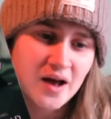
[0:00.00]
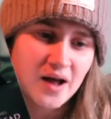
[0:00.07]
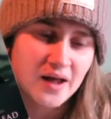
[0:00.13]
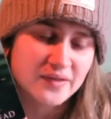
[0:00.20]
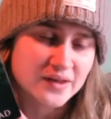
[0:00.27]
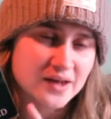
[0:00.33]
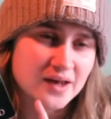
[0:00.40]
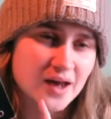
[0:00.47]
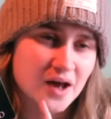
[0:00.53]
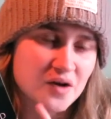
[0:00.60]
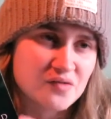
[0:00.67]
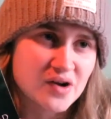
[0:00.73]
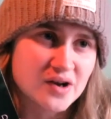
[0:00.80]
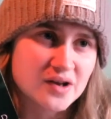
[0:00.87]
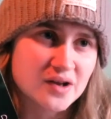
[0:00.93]
I think I
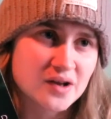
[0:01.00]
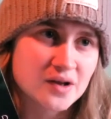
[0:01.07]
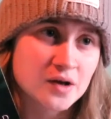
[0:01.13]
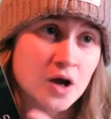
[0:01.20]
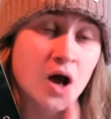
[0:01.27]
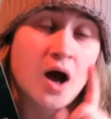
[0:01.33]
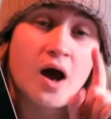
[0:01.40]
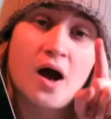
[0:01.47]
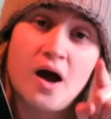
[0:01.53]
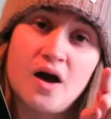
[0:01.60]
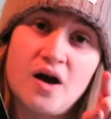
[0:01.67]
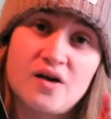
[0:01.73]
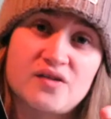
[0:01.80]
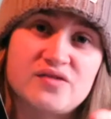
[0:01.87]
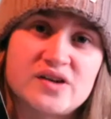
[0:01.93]
read it.
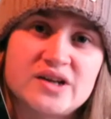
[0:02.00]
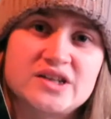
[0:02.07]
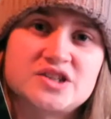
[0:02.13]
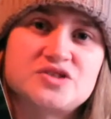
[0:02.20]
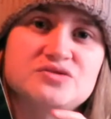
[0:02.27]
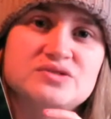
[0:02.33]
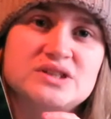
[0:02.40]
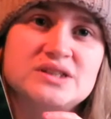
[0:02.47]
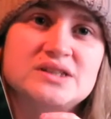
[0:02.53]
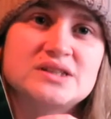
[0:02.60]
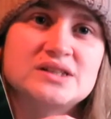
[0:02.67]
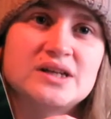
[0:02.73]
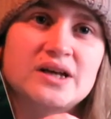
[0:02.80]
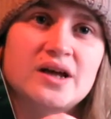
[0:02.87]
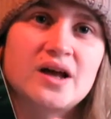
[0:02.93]
I finished reading
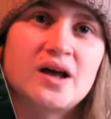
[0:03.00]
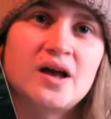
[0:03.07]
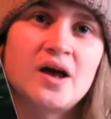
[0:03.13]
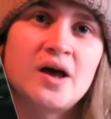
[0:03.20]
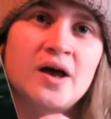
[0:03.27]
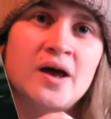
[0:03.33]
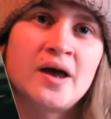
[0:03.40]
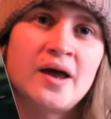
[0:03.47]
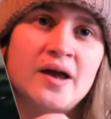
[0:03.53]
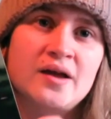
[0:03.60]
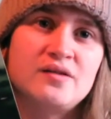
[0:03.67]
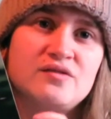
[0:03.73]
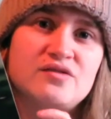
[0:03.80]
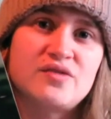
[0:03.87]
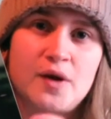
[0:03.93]
it
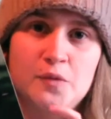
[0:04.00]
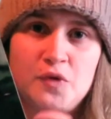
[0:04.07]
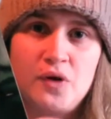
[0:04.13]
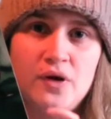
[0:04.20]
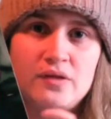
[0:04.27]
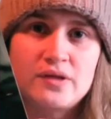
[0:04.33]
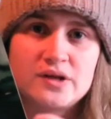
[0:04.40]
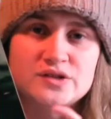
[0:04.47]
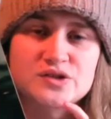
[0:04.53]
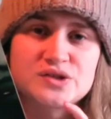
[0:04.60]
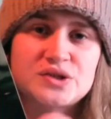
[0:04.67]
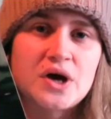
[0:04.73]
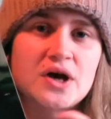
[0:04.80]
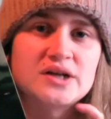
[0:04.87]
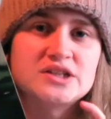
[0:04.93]
in February, I think. So I
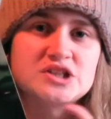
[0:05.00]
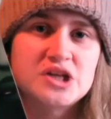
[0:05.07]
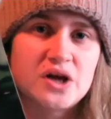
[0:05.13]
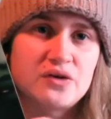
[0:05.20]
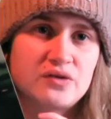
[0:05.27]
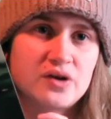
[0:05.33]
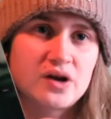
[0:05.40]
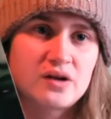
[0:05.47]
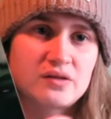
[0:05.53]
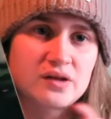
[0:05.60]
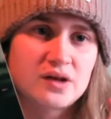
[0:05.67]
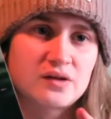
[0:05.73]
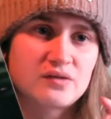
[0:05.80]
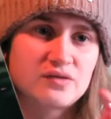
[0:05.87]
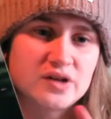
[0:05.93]
started in January, and I
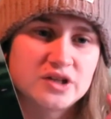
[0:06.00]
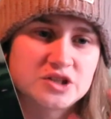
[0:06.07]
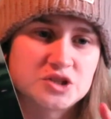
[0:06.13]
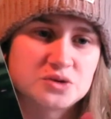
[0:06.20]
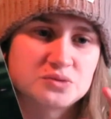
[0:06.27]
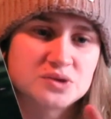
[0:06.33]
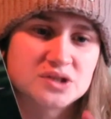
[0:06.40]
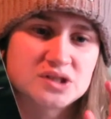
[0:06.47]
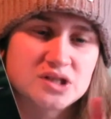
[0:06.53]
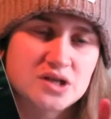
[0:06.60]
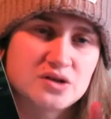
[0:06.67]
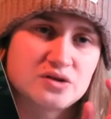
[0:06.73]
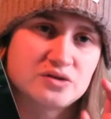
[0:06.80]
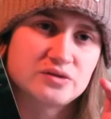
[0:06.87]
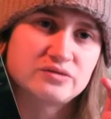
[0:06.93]
think I finished towards the
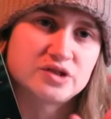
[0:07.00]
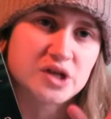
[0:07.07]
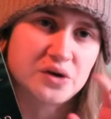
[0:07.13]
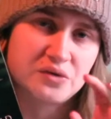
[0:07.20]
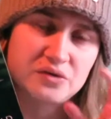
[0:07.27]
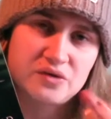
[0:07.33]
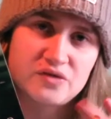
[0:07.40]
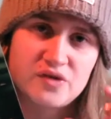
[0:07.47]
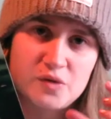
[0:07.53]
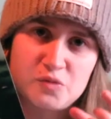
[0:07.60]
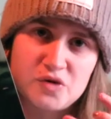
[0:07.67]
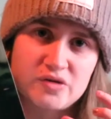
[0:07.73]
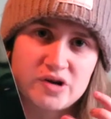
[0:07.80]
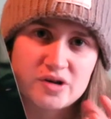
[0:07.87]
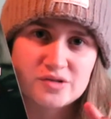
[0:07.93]
end of January,
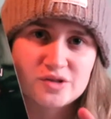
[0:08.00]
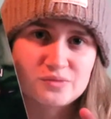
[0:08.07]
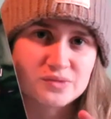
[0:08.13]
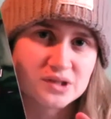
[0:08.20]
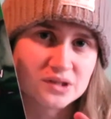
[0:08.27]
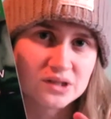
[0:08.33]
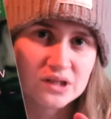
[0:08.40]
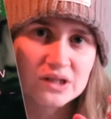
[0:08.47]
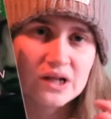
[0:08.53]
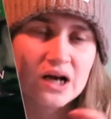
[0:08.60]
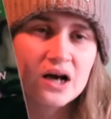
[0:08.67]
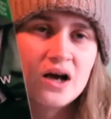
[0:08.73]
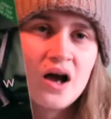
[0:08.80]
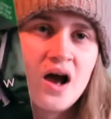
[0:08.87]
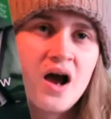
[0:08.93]
February, or something like
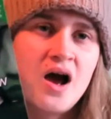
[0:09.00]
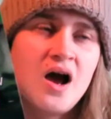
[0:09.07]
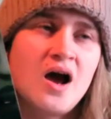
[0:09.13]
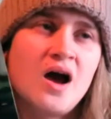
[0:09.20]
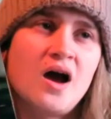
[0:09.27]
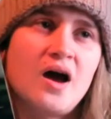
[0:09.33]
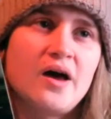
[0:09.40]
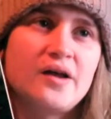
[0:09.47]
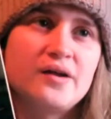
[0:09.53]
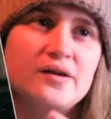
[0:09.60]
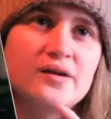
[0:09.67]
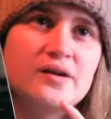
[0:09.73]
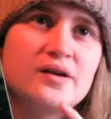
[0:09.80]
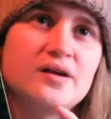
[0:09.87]
that. And